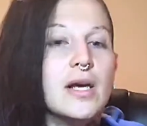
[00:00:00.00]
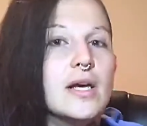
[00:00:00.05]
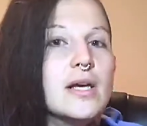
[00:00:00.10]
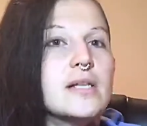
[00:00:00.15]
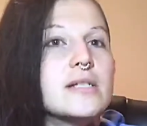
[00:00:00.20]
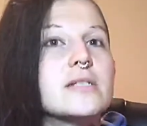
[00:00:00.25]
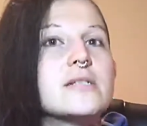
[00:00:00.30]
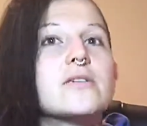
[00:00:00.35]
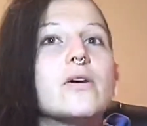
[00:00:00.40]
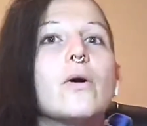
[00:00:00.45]

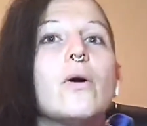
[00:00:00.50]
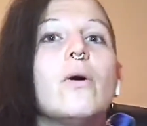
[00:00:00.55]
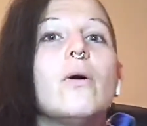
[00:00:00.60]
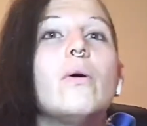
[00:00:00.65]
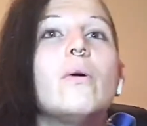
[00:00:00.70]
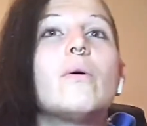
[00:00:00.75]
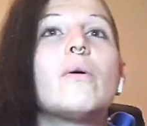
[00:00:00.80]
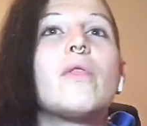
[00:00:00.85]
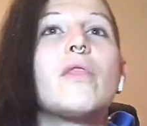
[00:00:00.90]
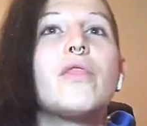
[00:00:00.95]

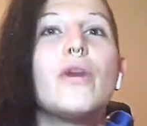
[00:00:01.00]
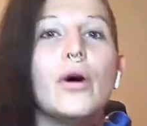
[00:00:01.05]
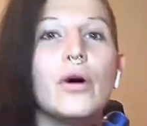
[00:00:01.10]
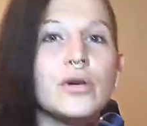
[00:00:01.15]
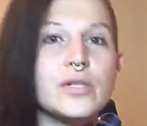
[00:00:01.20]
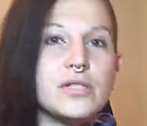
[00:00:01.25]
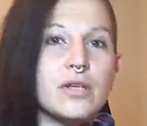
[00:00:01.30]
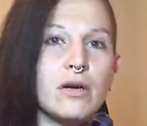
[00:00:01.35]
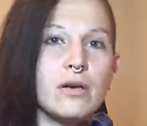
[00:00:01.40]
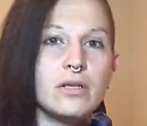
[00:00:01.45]
So
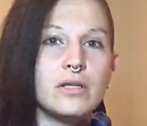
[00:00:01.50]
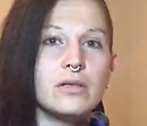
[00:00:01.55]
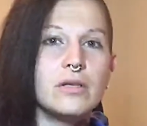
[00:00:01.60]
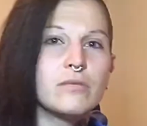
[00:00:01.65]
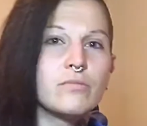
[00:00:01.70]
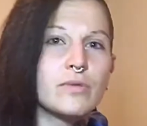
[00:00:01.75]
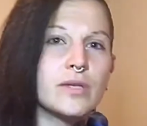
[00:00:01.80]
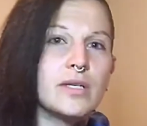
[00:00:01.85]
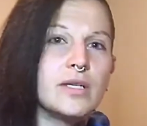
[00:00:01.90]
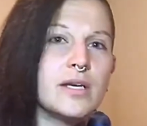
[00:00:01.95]
those are
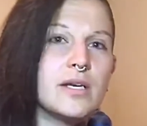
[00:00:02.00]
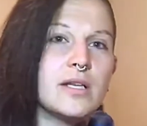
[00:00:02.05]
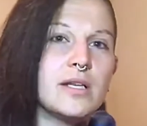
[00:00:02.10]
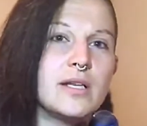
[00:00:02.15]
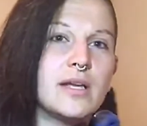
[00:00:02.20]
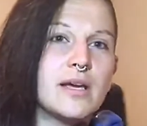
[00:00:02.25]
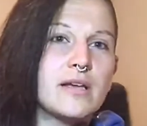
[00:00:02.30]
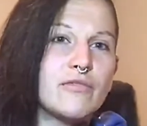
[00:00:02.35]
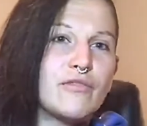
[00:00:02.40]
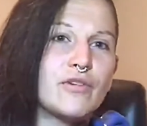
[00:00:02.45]
really,
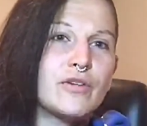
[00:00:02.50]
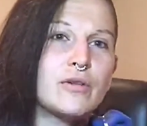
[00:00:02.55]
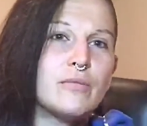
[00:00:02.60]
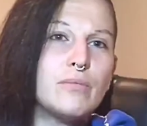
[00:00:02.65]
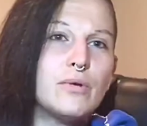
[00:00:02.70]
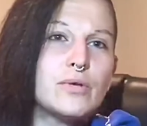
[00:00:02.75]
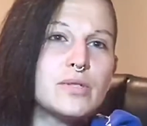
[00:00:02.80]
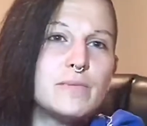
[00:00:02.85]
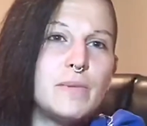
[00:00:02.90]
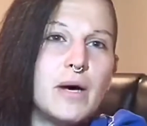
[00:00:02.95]
like, for the
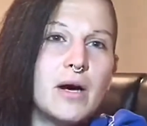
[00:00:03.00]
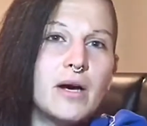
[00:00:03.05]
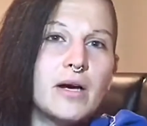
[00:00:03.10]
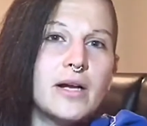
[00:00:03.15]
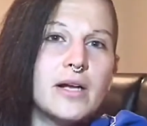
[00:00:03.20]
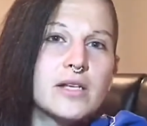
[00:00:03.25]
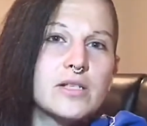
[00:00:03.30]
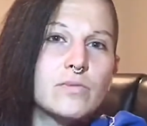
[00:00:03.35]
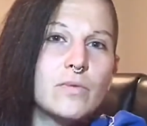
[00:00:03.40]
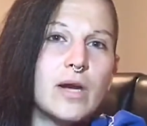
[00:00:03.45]
most part,
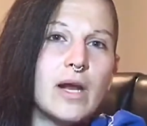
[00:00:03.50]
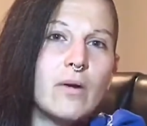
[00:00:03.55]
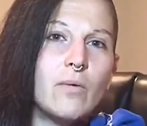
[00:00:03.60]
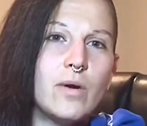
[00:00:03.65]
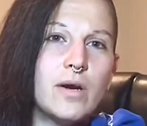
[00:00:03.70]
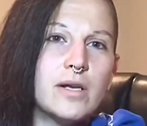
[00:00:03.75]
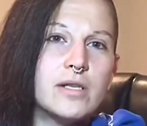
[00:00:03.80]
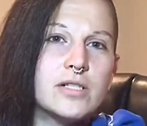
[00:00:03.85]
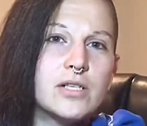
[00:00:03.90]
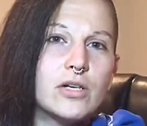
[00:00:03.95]
is what I
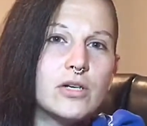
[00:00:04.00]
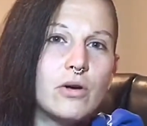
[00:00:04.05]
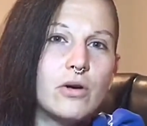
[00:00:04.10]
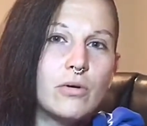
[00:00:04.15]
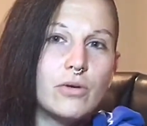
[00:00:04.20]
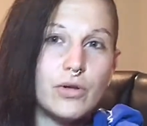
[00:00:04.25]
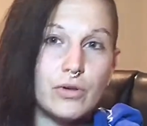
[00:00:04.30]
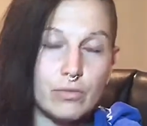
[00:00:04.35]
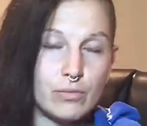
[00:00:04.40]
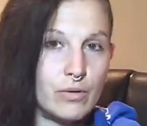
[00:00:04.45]
wanted to go
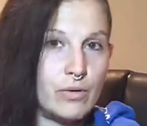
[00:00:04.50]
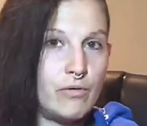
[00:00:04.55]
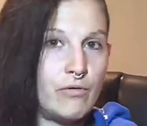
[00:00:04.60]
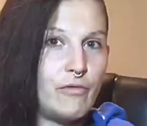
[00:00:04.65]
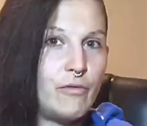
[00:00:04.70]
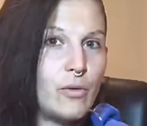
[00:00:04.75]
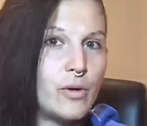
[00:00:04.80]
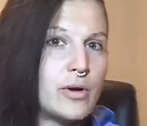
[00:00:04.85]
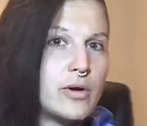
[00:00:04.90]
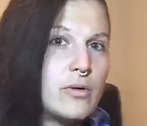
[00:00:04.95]
through
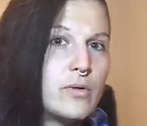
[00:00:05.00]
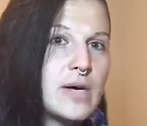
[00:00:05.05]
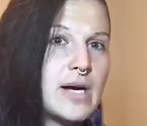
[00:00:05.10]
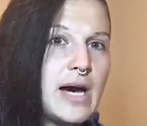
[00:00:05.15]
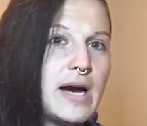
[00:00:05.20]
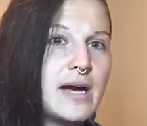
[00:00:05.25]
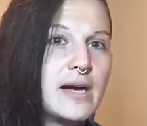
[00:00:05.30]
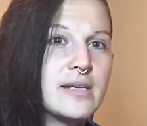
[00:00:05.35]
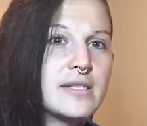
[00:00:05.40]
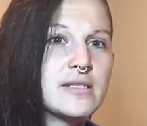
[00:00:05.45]
for you
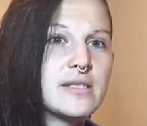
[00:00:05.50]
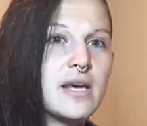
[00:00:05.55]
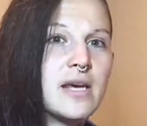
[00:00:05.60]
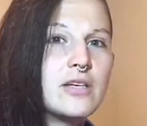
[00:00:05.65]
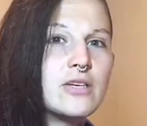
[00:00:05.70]
guys. And